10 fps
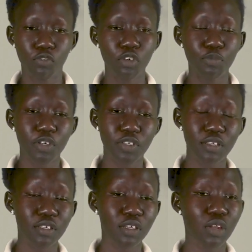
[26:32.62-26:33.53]
Food
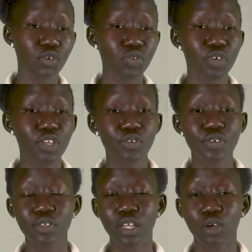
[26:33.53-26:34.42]
processing can also
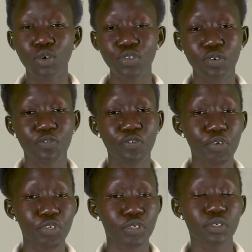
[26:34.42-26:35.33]
increase in the cost of
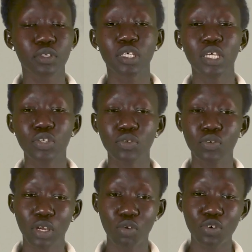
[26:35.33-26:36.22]
food due to
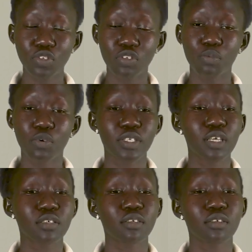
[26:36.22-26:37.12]
the cost of
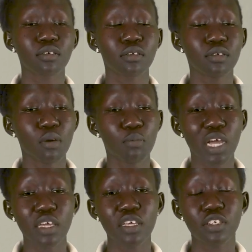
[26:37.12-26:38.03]
processing,
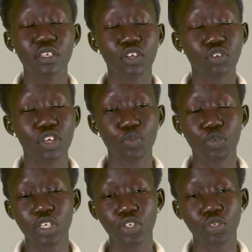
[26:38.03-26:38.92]
packaging, and
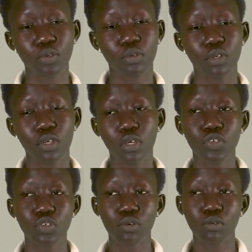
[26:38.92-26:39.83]
transportation.
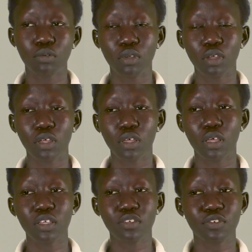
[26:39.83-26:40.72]
So
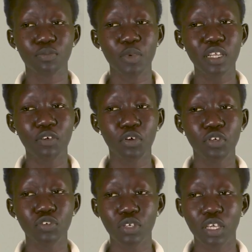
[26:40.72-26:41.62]
it is better for
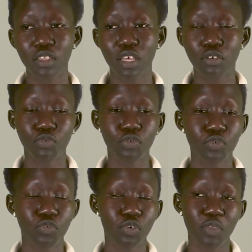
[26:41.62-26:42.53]
you to get that food
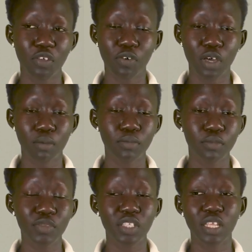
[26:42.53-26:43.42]
from the farm
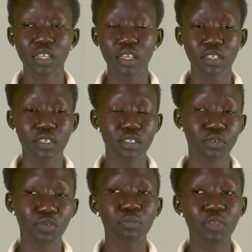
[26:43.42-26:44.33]
than get it
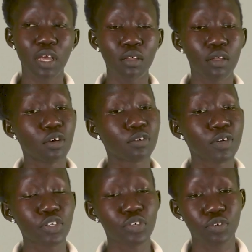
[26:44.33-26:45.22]
from the
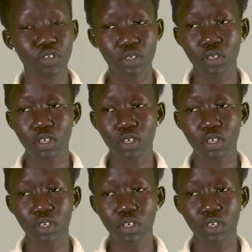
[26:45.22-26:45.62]
factory.